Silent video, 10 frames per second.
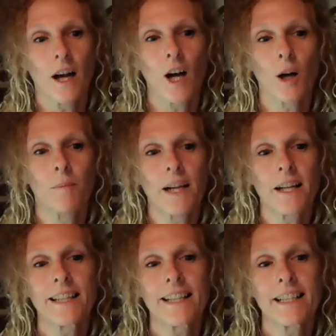
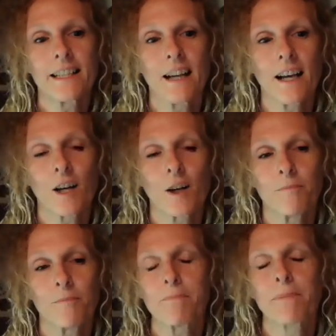And then
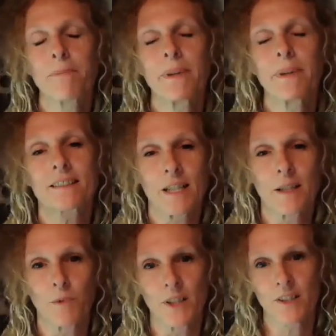my biggest
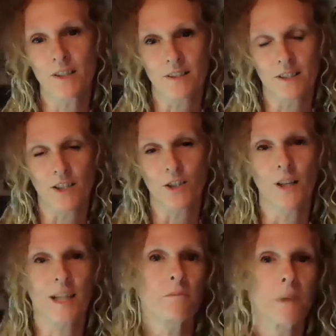dream was to do
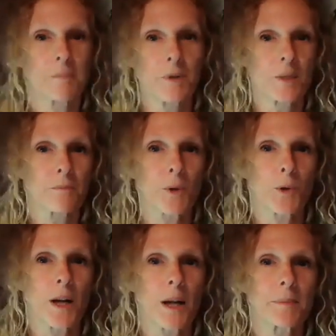like a membership
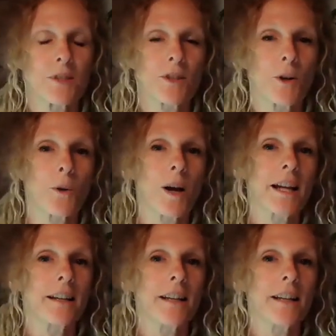program. And so